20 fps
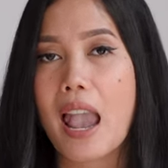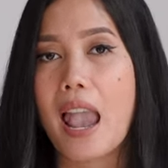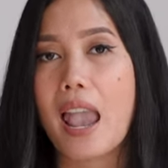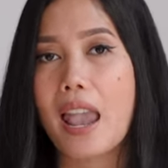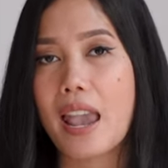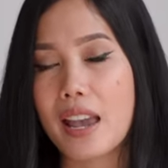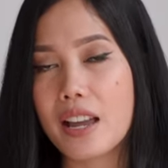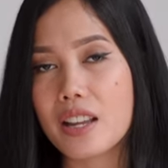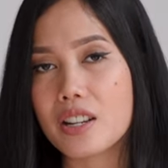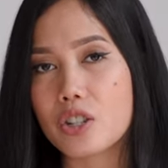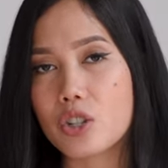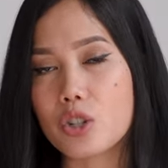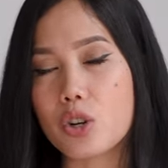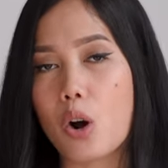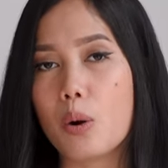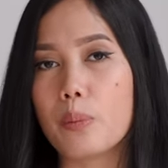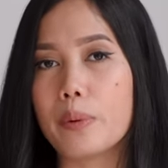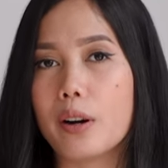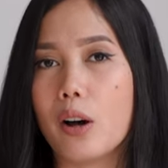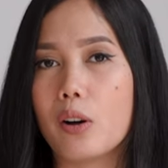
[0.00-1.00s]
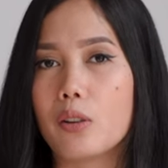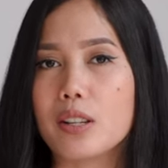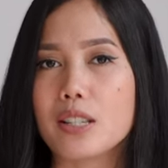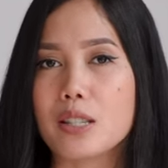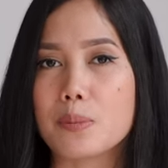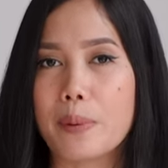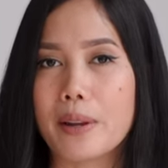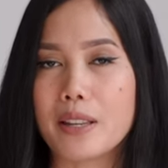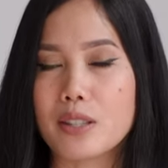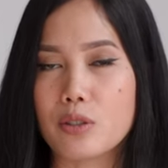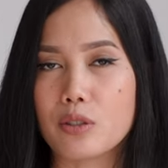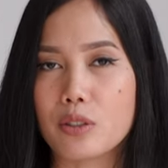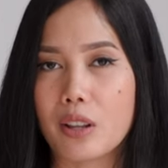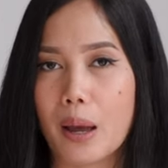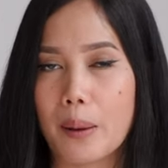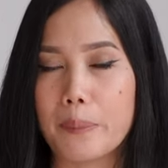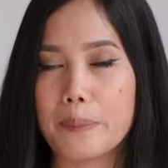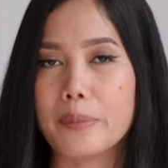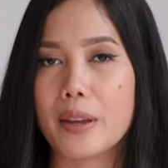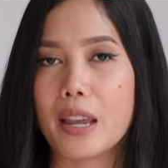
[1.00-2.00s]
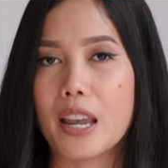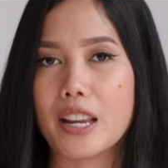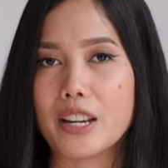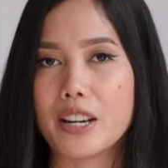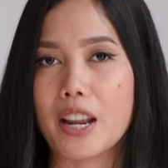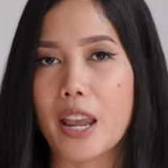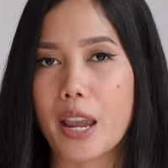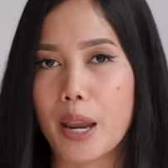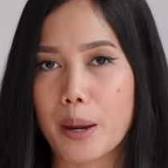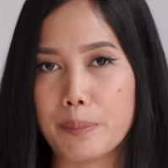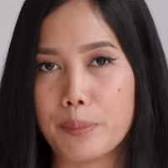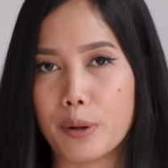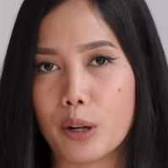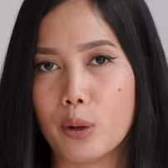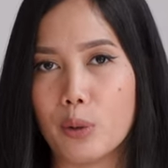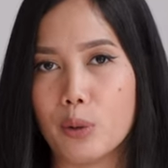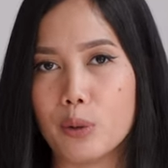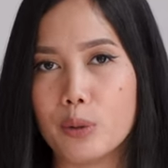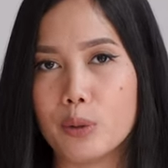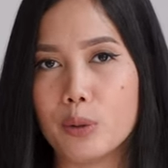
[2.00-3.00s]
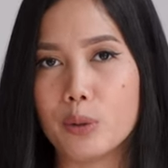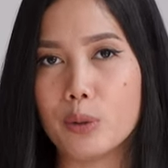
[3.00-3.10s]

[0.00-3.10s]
and Tomer only speaks to them in Hebrew.